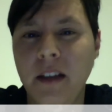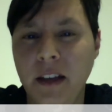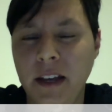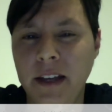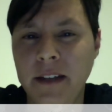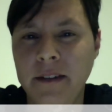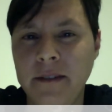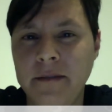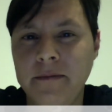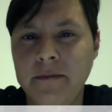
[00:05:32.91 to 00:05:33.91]
and
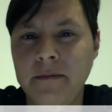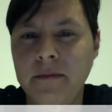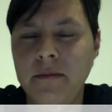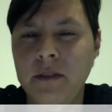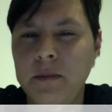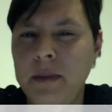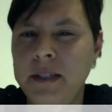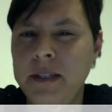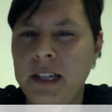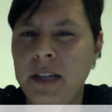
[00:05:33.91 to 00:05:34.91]
it's
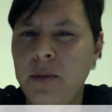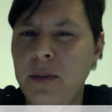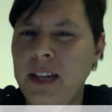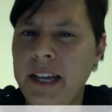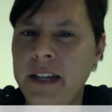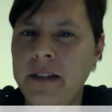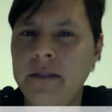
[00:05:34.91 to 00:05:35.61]
basically related